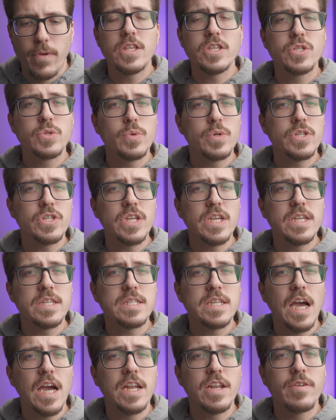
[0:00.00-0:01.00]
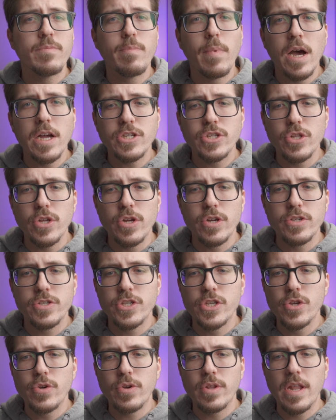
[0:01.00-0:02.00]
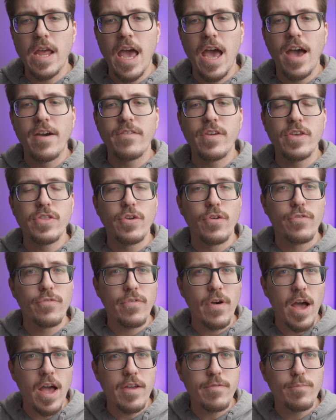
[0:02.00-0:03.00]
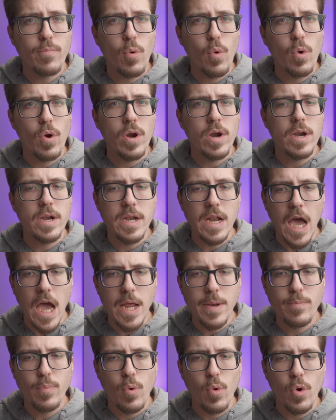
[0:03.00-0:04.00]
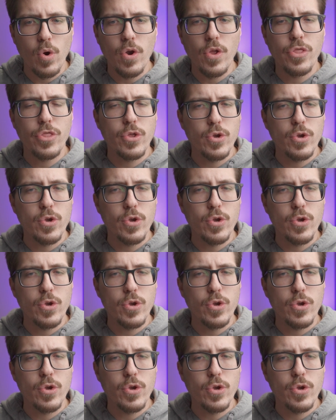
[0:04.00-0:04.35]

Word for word: The switch is kind of modular, so you can have either 5 port, 9 port,